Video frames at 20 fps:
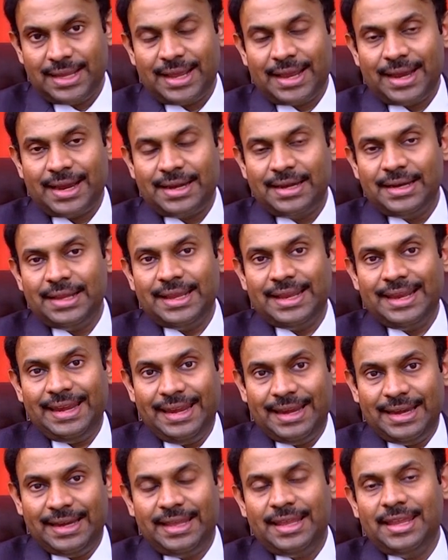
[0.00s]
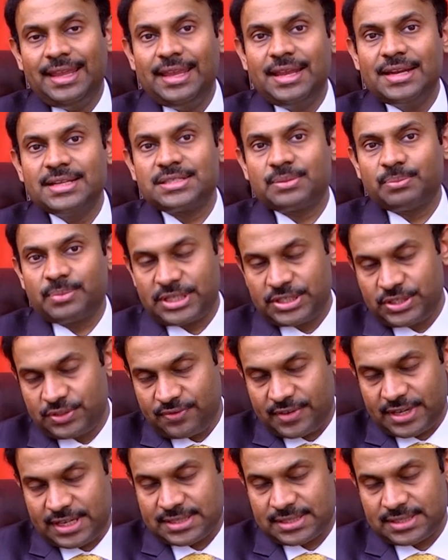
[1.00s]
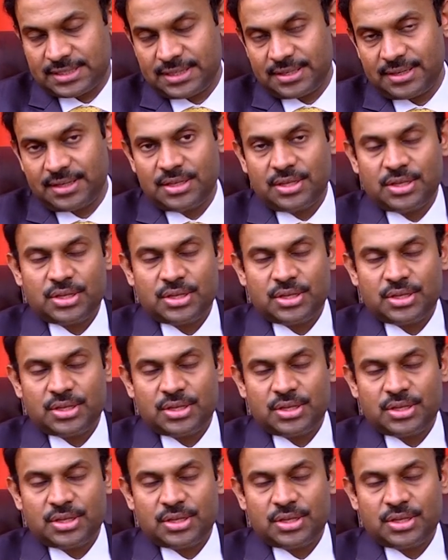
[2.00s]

and it heals much faster.